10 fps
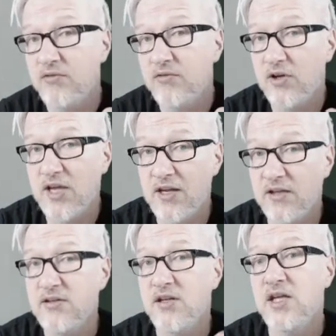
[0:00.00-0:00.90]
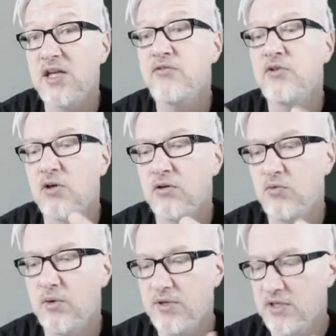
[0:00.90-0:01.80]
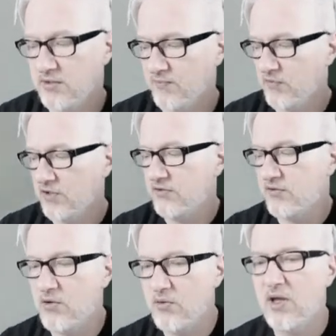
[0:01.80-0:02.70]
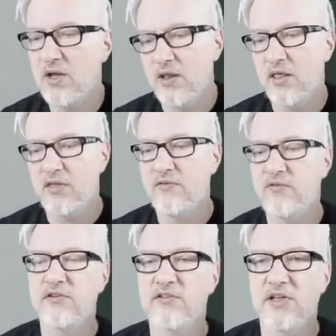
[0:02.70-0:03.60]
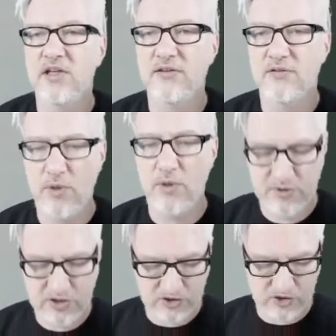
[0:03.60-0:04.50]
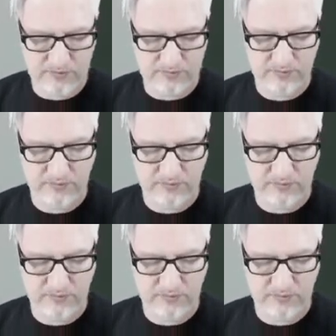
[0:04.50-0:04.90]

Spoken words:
forget it if you don't repeat. So the first thing is repetition.